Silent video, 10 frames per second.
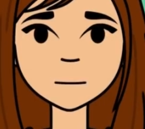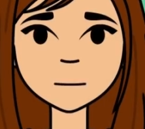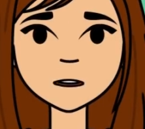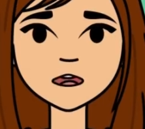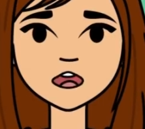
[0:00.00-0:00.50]
I
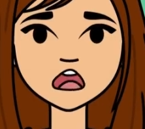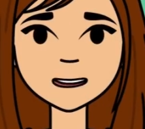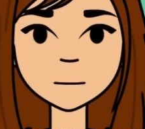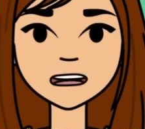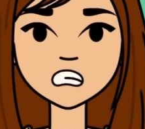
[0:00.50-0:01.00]
really
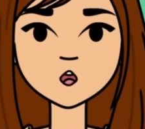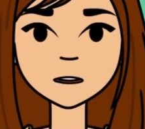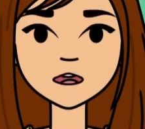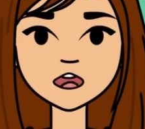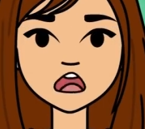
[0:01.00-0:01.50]
liked
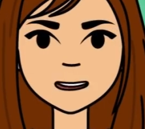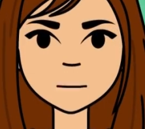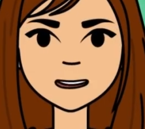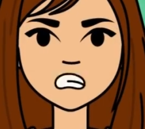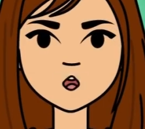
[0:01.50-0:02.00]
Brady, and
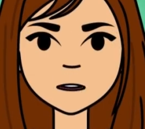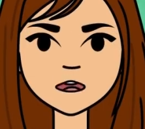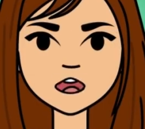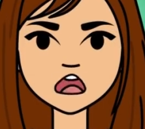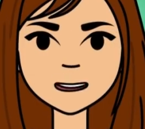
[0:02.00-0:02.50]
I didn't
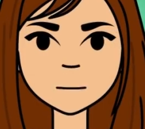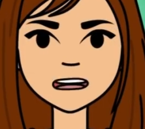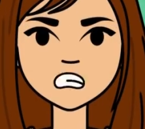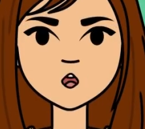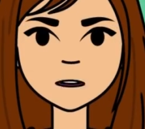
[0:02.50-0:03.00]
want to
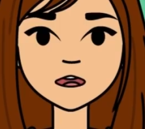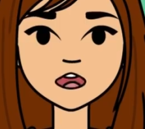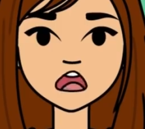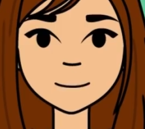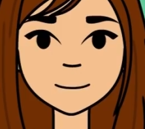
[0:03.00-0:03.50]
push him away.